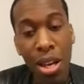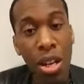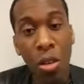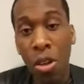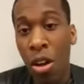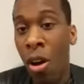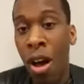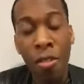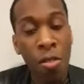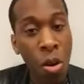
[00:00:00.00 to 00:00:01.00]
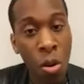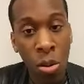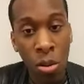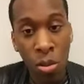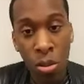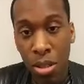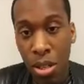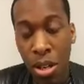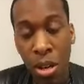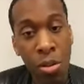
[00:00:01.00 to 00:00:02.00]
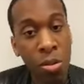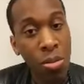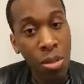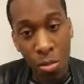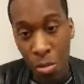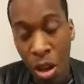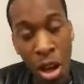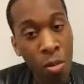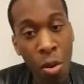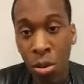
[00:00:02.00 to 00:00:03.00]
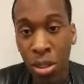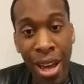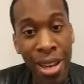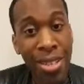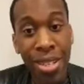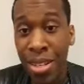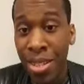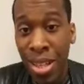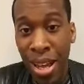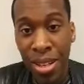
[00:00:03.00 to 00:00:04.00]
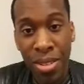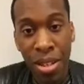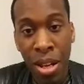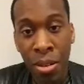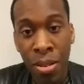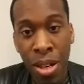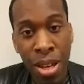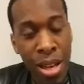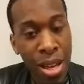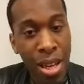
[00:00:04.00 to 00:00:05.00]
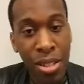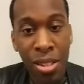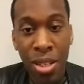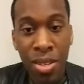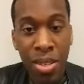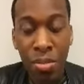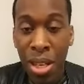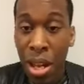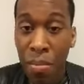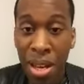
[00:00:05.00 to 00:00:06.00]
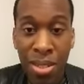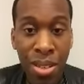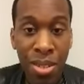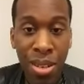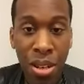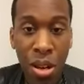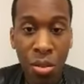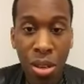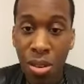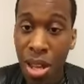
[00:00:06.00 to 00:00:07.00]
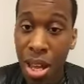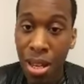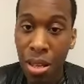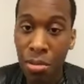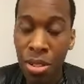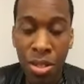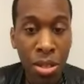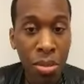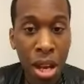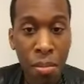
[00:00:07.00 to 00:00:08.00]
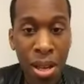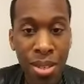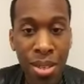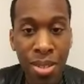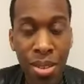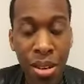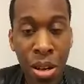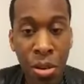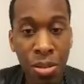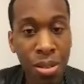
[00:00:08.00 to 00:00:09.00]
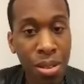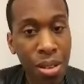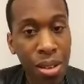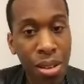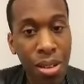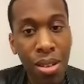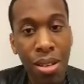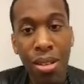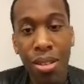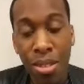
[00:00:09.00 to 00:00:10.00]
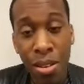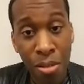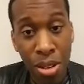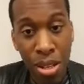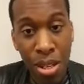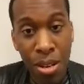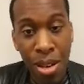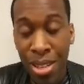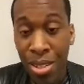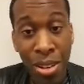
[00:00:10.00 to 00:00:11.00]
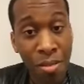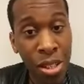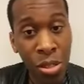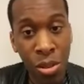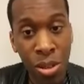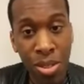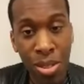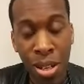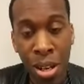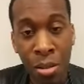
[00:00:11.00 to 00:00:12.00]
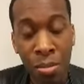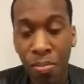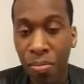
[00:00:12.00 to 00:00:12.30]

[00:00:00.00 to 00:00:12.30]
You know, we all have our own, you know, we all have our own likes and dislikes, you know. It's just something that makes us, you know, unique. It's just something that makes us, you know, different, you know, as individuals, you know.